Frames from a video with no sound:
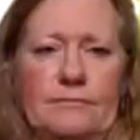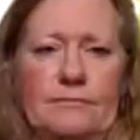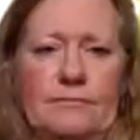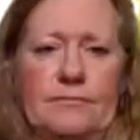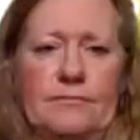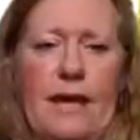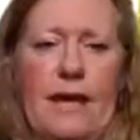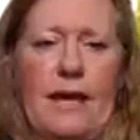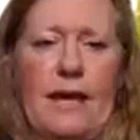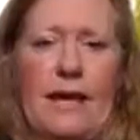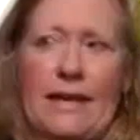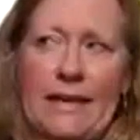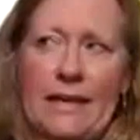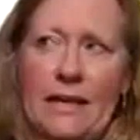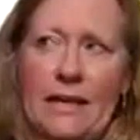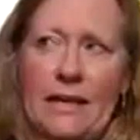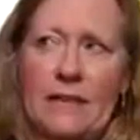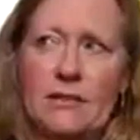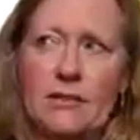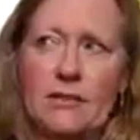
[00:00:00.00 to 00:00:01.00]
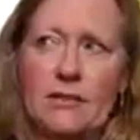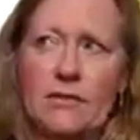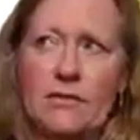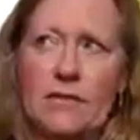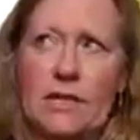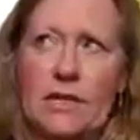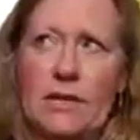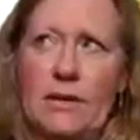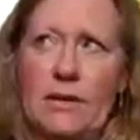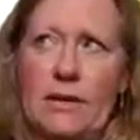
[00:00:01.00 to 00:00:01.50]
And I can't see, so if
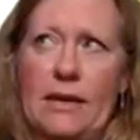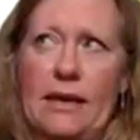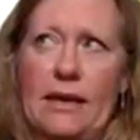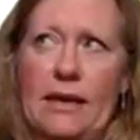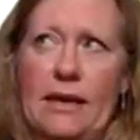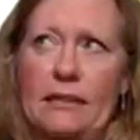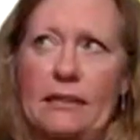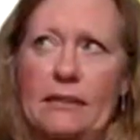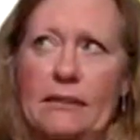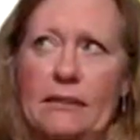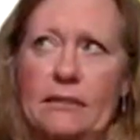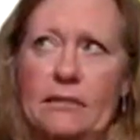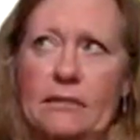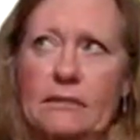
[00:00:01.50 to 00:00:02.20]
it's up, I can't see it.